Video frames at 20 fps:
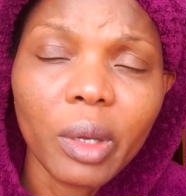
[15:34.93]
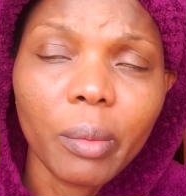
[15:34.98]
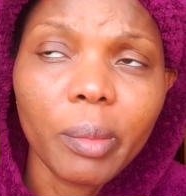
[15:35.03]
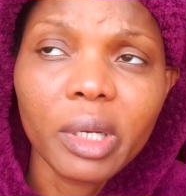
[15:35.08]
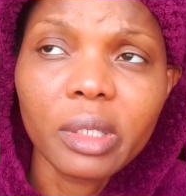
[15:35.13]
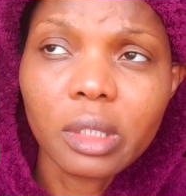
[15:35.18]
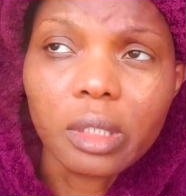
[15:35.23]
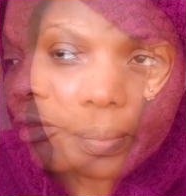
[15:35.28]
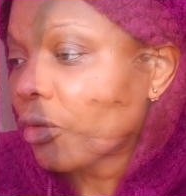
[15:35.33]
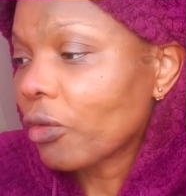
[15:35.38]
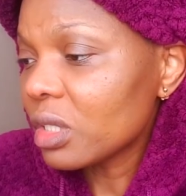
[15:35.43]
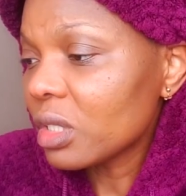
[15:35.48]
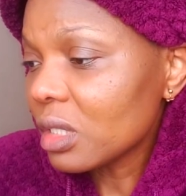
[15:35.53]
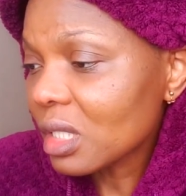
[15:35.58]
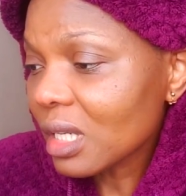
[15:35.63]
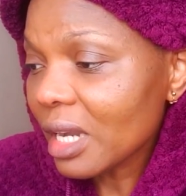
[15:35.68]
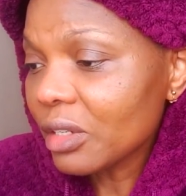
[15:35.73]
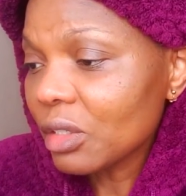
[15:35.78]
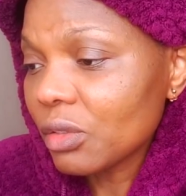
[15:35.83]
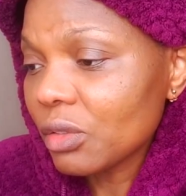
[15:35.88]
But for this
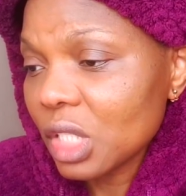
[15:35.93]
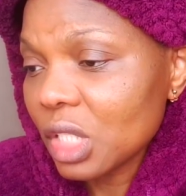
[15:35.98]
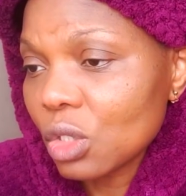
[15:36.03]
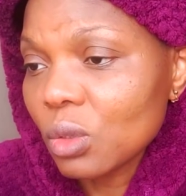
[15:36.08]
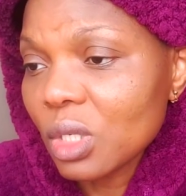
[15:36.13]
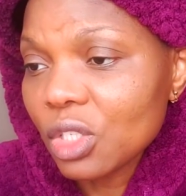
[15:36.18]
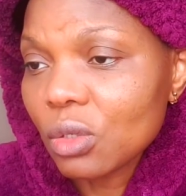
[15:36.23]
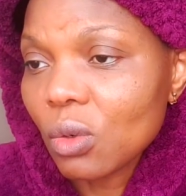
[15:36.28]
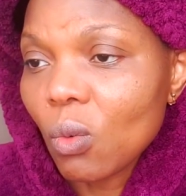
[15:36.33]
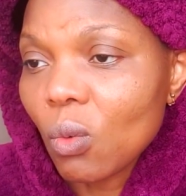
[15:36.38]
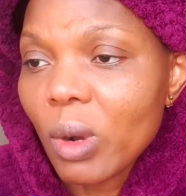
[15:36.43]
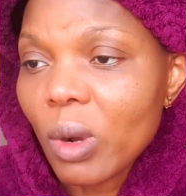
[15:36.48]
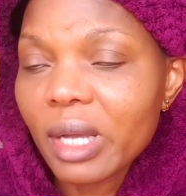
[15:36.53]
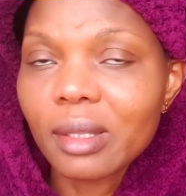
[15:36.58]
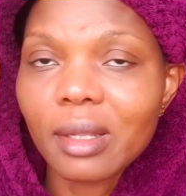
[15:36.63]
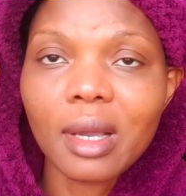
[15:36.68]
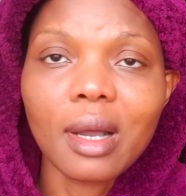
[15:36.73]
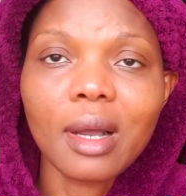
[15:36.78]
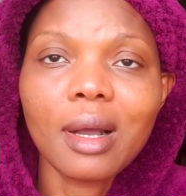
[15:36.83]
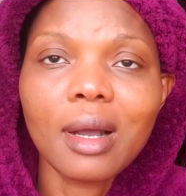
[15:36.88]
kind of situation where
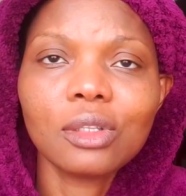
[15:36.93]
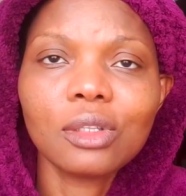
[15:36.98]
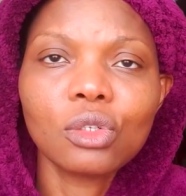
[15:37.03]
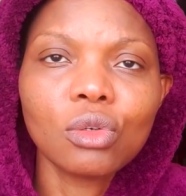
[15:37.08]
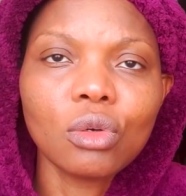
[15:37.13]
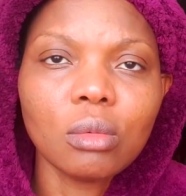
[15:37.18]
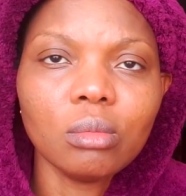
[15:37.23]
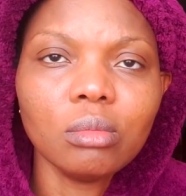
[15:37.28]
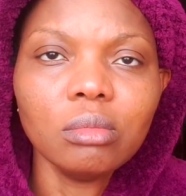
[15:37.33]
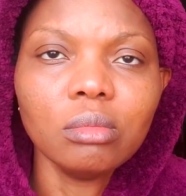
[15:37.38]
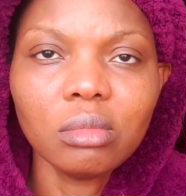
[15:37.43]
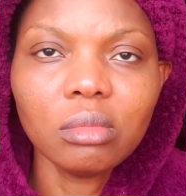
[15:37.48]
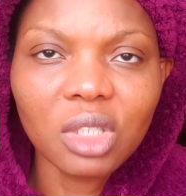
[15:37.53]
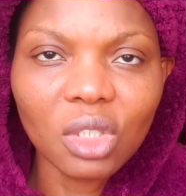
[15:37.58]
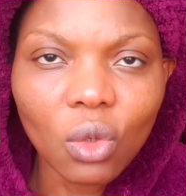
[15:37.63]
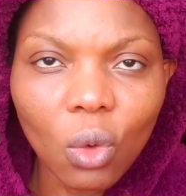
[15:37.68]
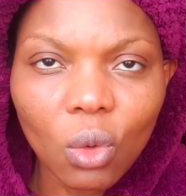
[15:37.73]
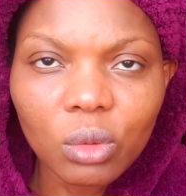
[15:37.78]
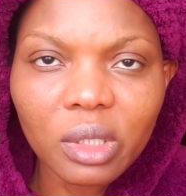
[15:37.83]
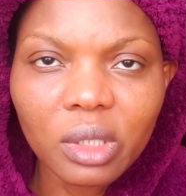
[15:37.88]
they are at home the
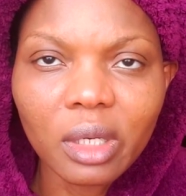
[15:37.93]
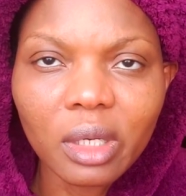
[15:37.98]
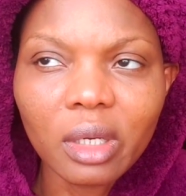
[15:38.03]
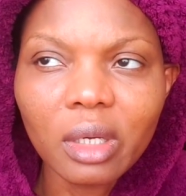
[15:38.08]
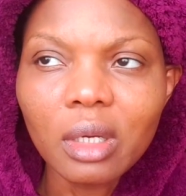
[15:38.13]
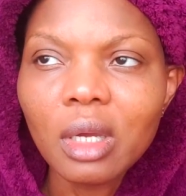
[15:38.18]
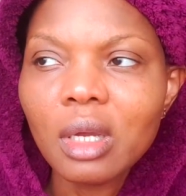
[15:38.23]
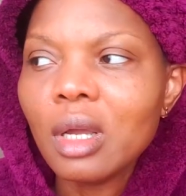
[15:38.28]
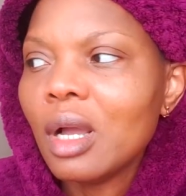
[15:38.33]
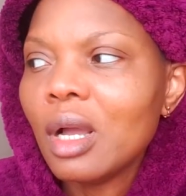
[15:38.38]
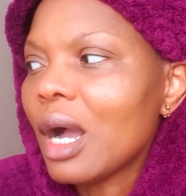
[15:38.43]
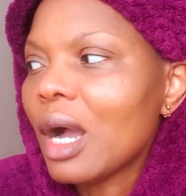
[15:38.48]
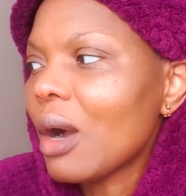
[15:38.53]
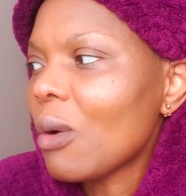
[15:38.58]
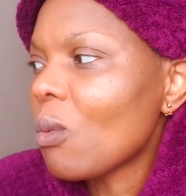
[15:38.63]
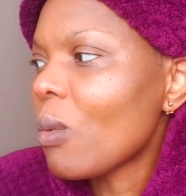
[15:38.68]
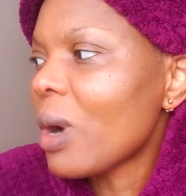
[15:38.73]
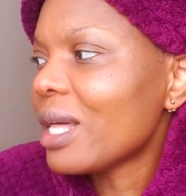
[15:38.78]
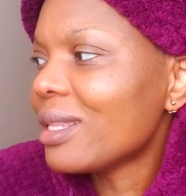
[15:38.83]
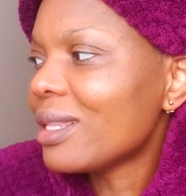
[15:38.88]
whole day
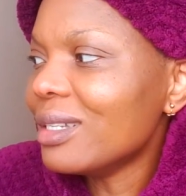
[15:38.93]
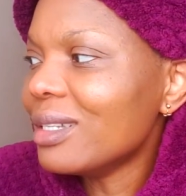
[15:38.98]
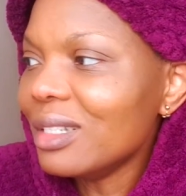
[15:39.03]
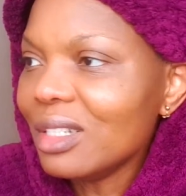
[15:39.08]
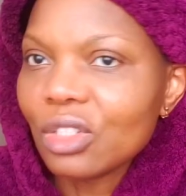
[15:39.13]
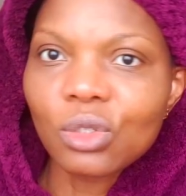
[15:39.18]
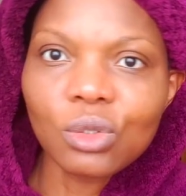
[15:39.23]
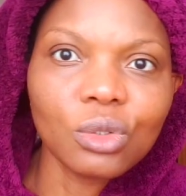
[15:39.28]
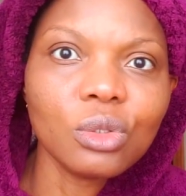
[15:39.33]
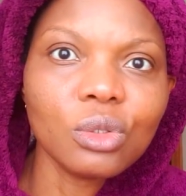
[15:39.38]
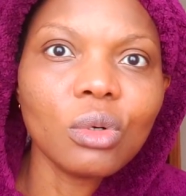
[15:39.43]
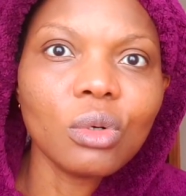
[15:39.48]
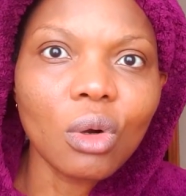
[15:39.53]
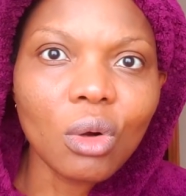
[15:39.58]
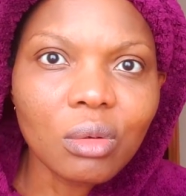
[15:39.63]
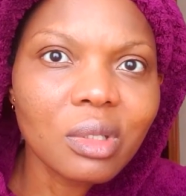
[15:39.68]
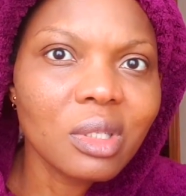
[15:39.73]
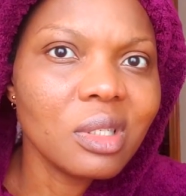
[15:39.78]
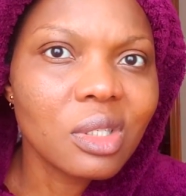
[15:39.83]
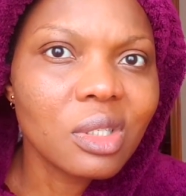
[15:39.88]
and where they need to do
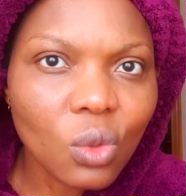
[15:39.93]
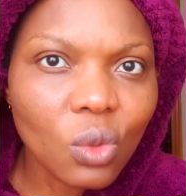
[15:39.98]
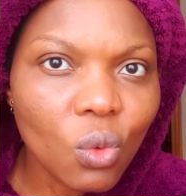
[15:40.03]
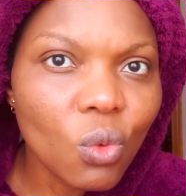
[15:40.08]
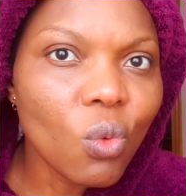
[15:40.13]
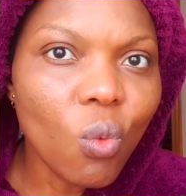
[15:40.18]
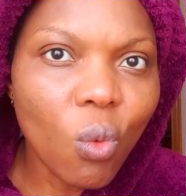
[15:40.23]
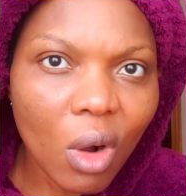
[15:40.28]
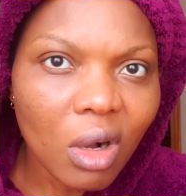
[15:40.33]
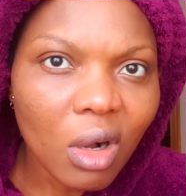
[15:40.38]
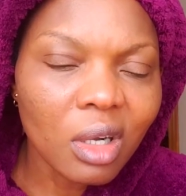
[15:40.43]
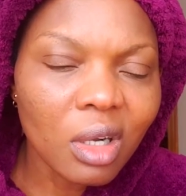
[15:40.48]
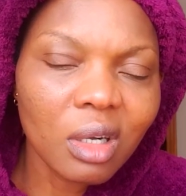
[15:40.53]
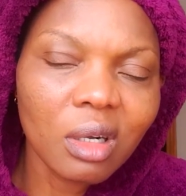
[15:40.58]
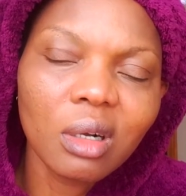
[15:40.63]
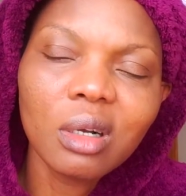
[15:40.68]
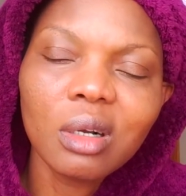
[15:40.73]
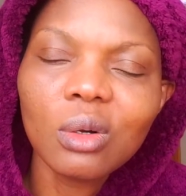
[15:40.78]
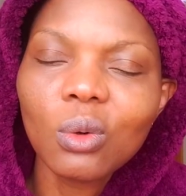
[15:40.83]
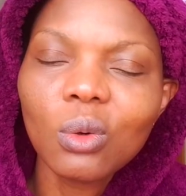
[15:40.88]
all this schoolwork,
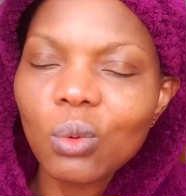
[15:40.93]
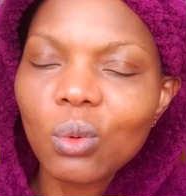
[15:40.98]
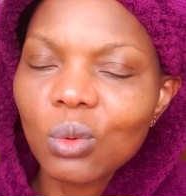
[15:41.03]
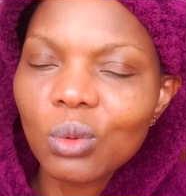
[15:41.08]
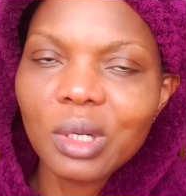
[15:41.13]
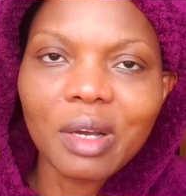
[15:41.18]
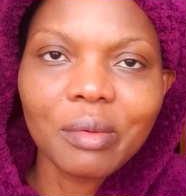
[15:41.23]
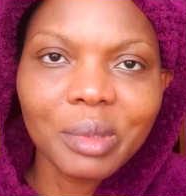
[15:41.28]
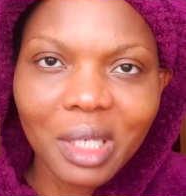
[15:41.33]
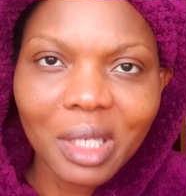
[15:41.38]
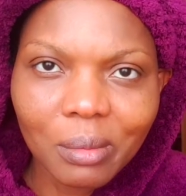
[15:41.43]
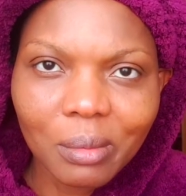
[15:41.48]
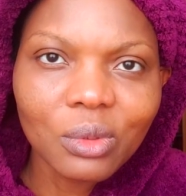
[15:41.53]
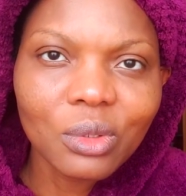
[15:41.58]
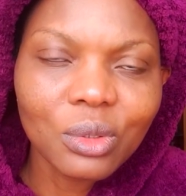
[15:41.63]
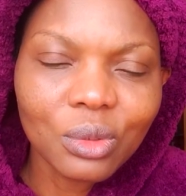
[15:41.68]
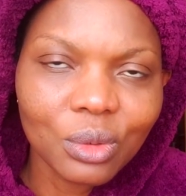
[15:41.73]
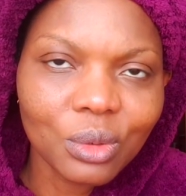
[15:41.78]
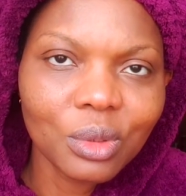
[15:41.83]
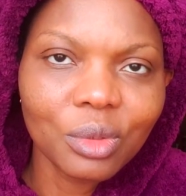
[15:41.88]
who would have been able
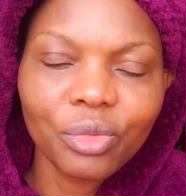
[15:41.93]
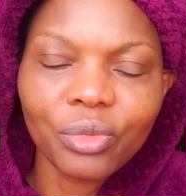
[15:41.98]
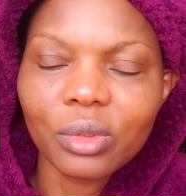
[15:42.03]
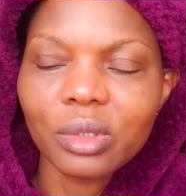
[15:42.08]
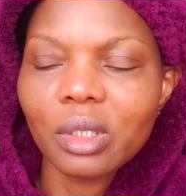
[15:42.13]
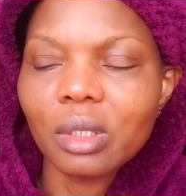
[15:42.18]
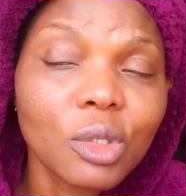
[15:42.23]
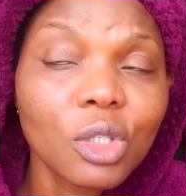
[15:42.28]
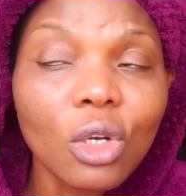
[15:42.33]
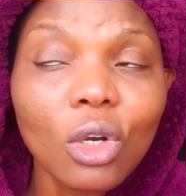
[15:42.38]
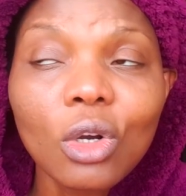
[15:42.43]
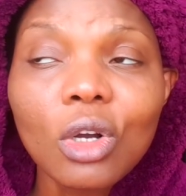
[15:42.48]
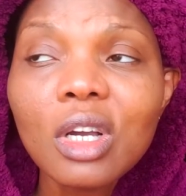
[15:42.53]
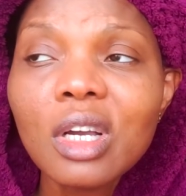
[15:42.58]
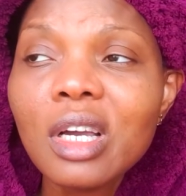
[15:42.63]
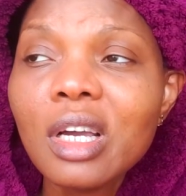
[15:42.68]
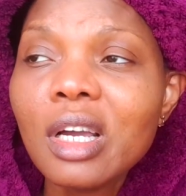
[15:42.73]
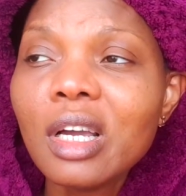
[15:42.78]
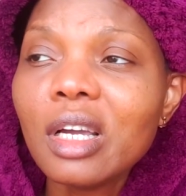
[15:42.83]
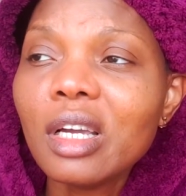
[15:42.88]
to do it for them? So
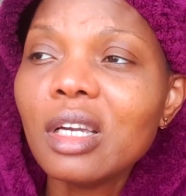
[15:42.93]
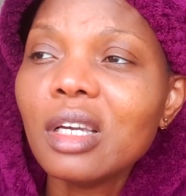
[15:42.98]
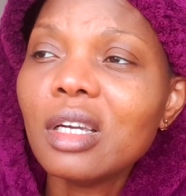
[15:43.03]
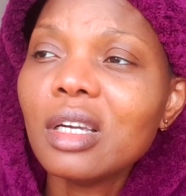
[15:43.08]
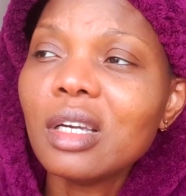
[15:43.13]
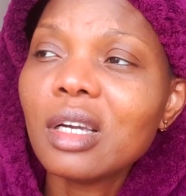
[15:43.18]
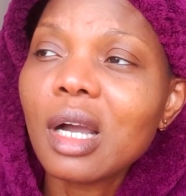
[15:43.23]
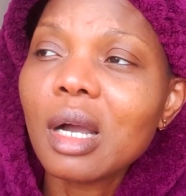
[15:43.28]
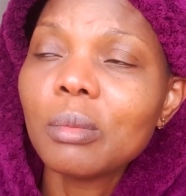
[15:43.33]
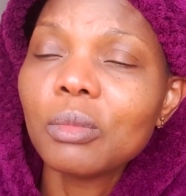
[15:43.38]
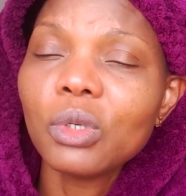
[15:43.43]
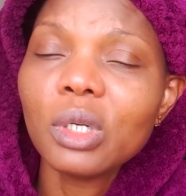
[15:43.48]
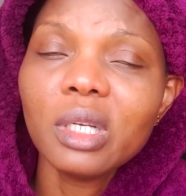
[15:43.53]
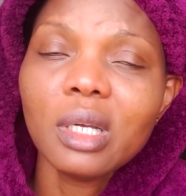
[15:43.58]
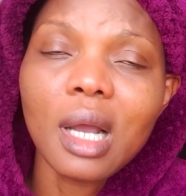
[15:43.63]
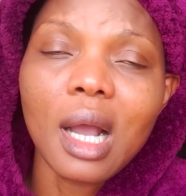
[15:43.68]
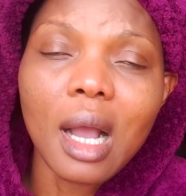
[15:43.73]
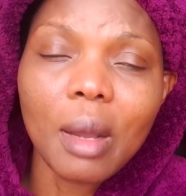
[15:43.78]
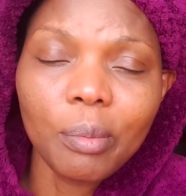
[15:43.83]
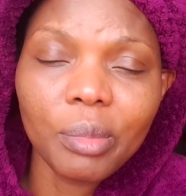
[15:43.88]
I'm really
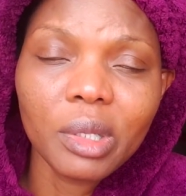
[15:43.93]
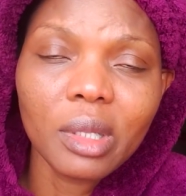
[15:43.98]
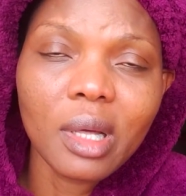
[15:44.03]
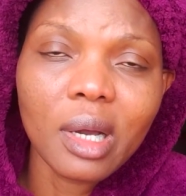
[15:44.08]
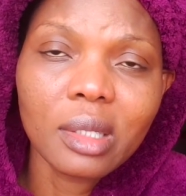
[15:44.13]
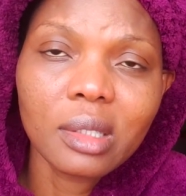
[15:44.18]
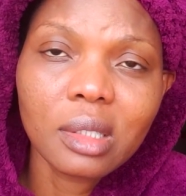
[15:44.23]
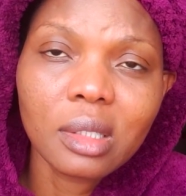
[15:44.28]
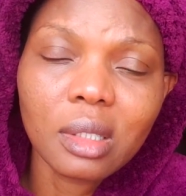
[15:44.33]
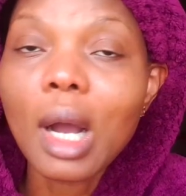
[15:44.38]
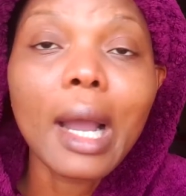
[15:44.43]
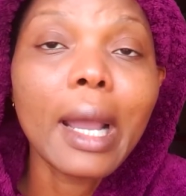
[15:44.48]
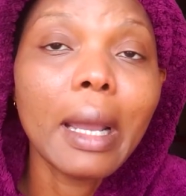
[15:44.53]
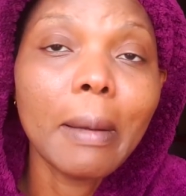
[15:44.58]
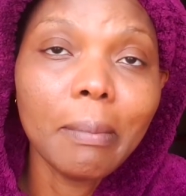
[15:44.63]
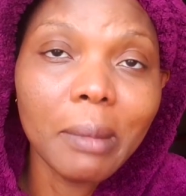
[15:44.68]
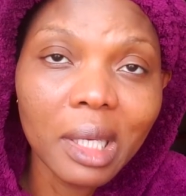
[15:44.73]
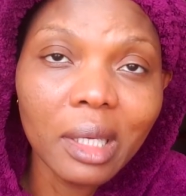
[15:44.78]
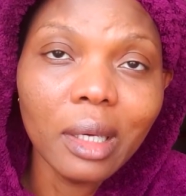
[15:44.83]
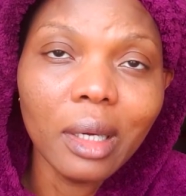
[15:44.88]
happy that I
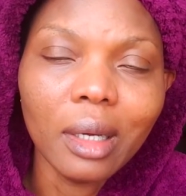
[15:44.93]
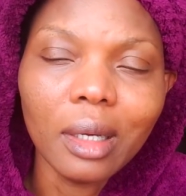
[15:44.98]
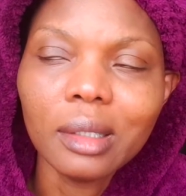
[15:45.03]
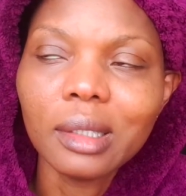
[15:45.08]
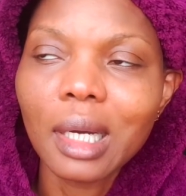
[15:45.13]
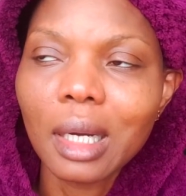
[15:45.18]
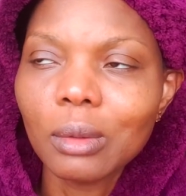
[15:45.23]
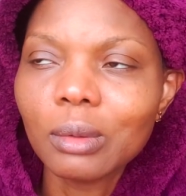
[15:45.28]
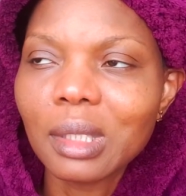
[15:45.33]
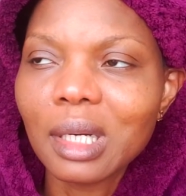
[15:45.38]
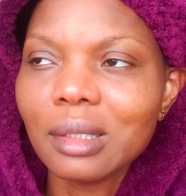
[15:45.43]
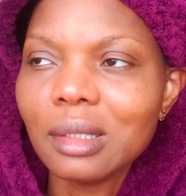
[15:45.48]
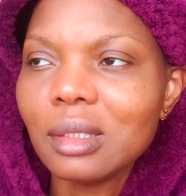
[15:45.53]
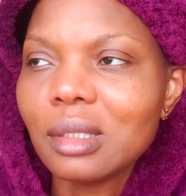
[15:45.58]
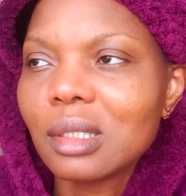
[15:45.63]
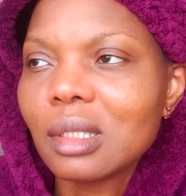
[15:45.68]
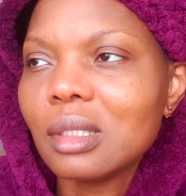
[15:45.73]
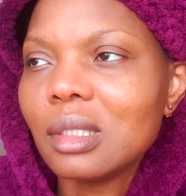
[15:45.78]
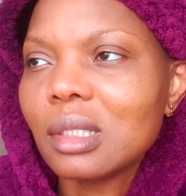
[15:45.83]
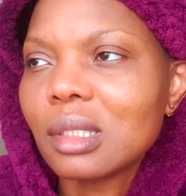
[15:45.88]
am here now that
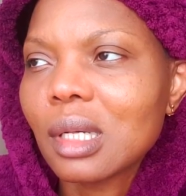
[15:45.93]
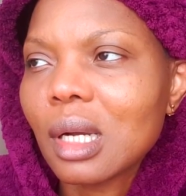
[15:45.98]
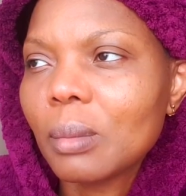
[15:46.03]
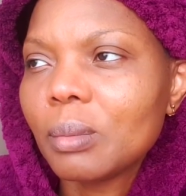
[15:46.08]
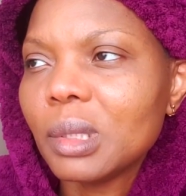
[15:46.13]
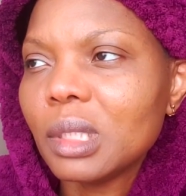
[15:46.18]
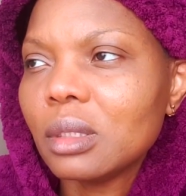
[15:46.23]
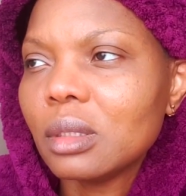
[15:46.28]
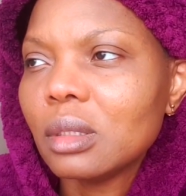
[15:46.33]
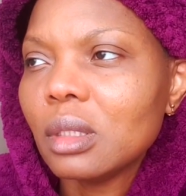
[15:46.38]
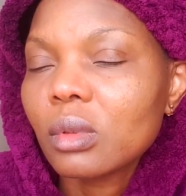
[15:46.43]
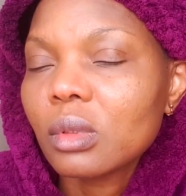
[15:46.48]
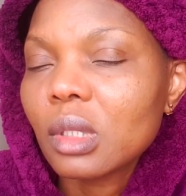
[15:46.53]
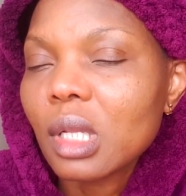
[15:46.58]
this thing is happening.